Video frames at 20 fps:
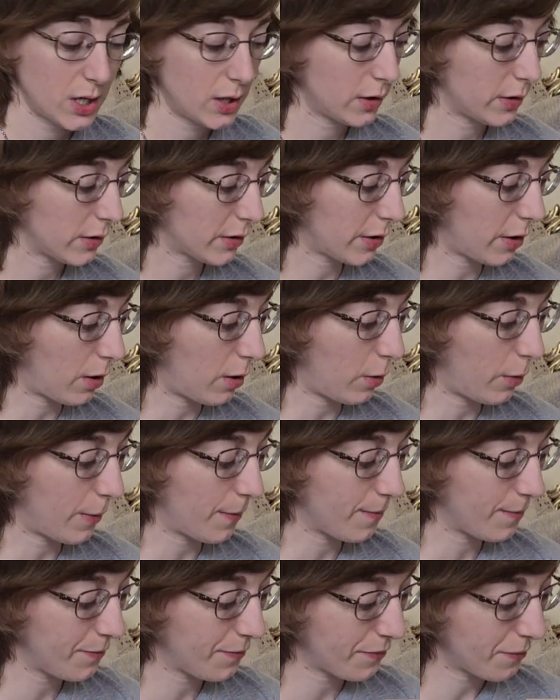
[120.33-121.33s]
So
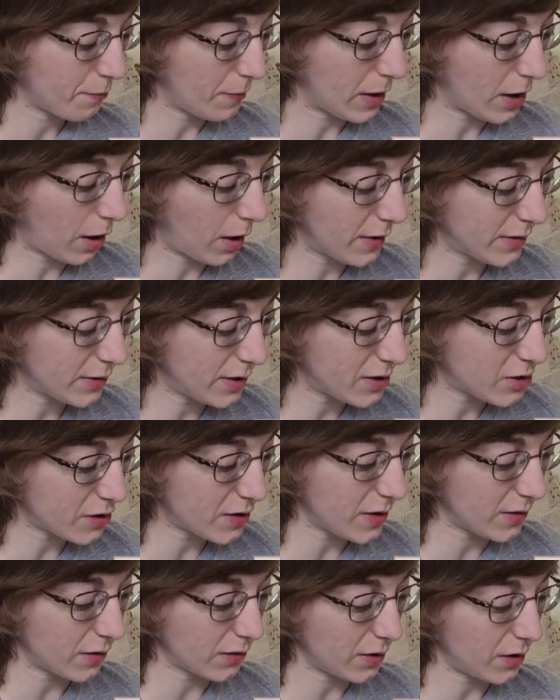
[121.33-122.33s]
because each of
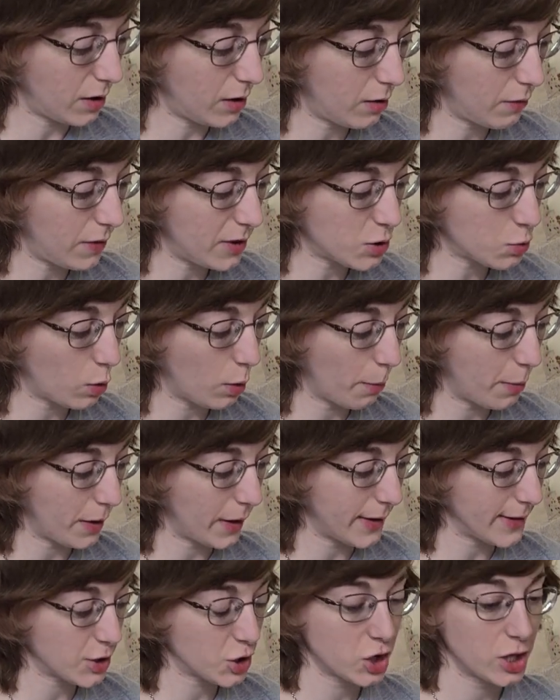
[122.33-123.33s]
these is an individual
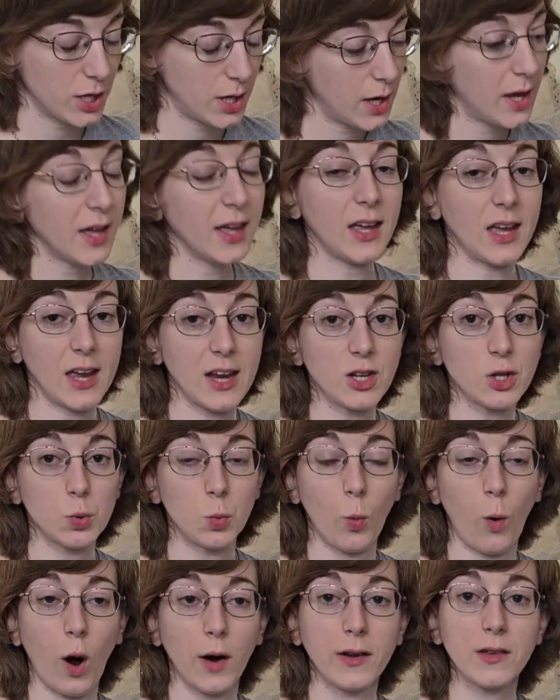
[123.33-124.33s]
pitch, each
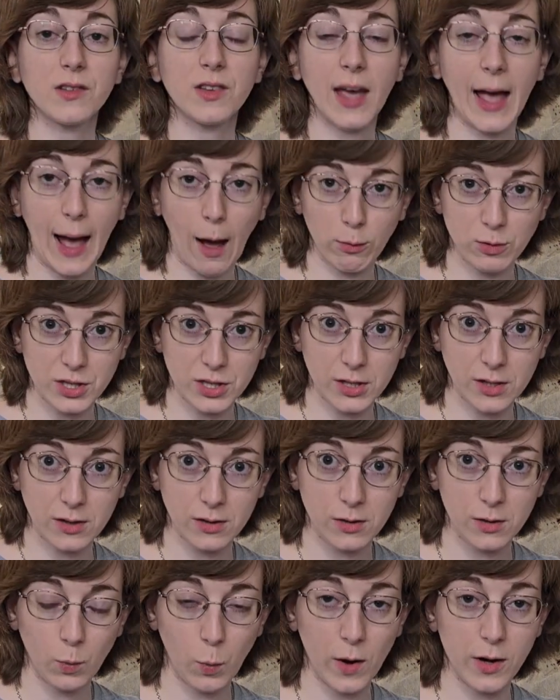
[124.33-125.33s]
one is counted
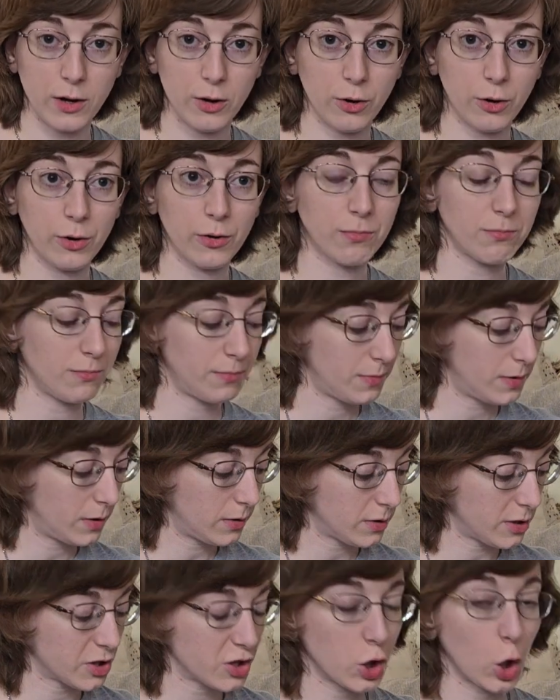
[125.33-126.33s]
when you're
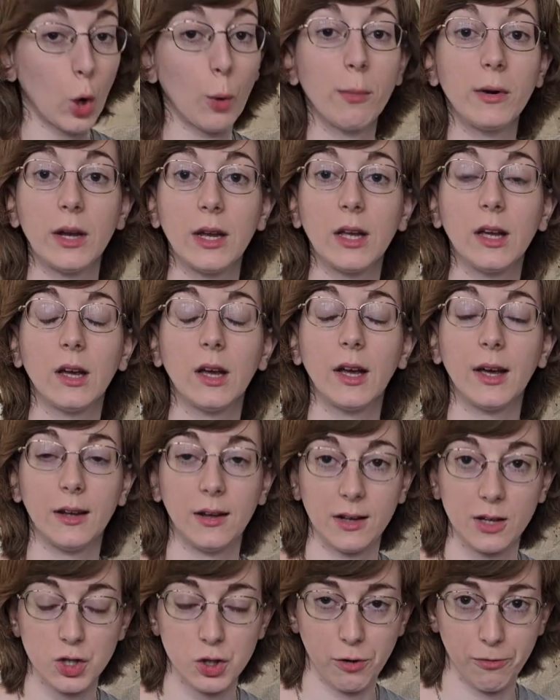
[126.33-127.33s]
determining an
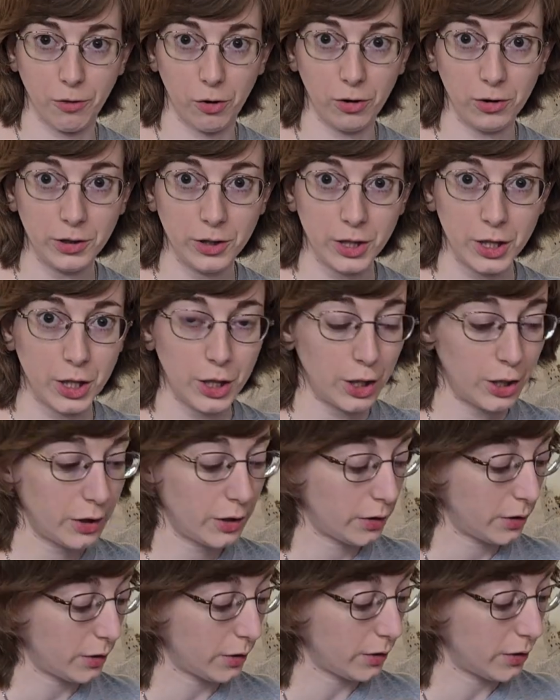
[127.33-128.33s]
interval.
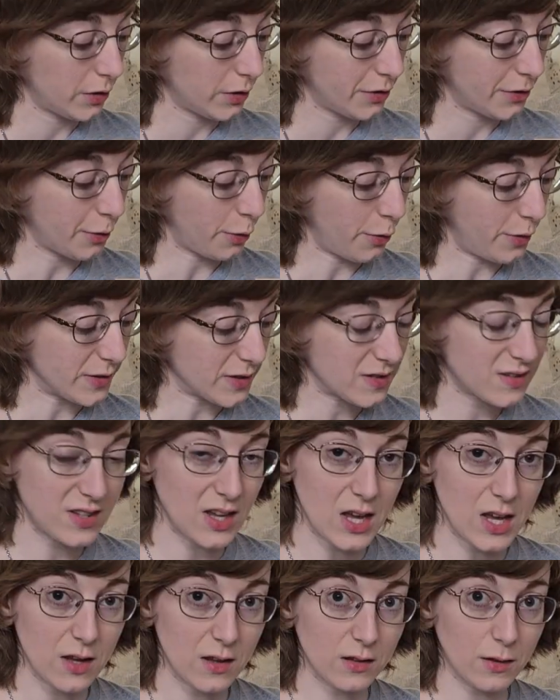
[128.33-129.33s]
So the
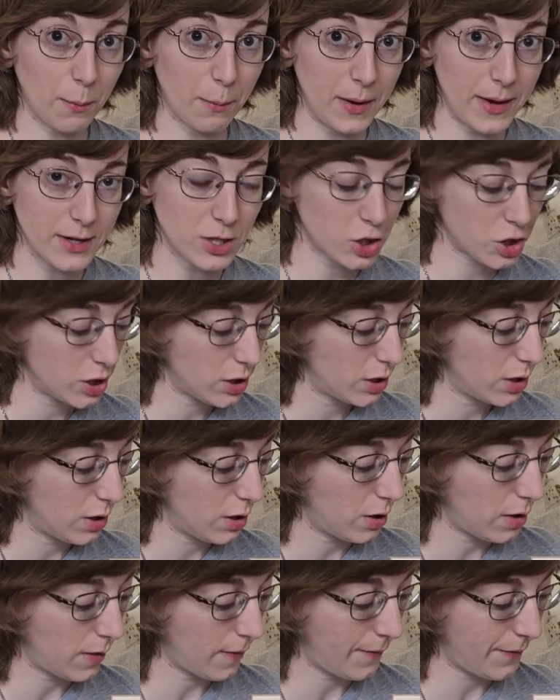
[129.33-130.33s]
C is a pitch,
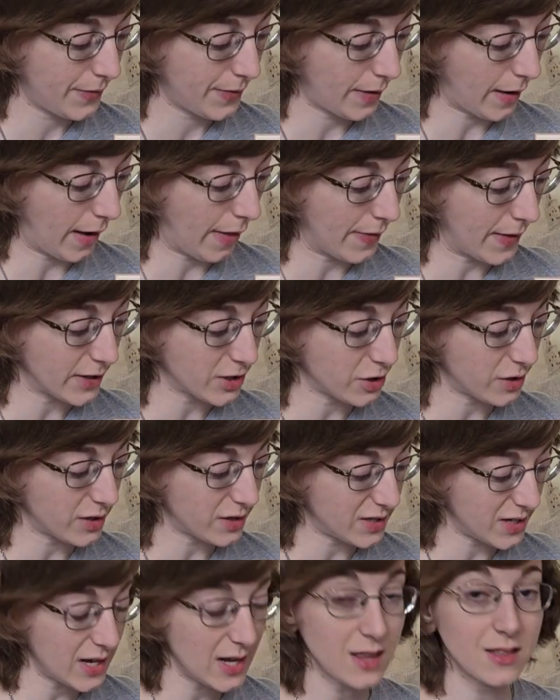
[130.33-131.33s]
and then to the
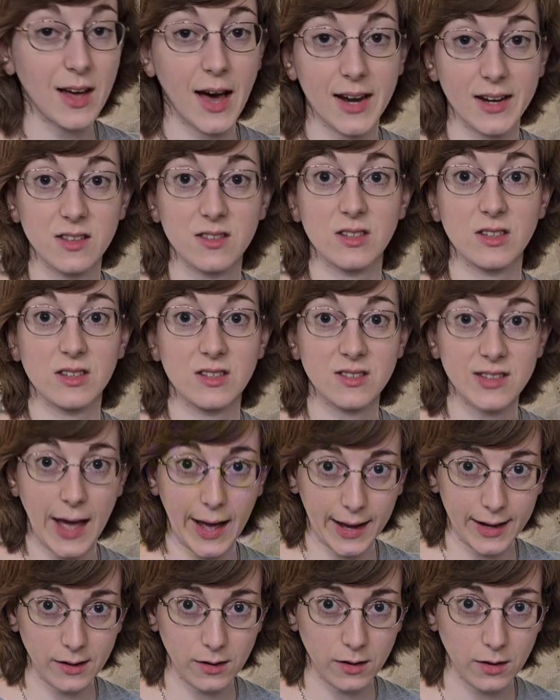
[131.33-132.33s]
D, that is a
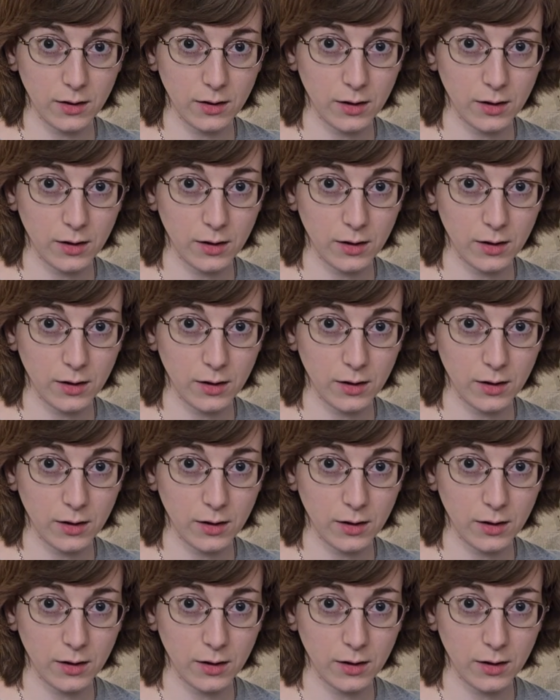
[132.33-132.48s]
second.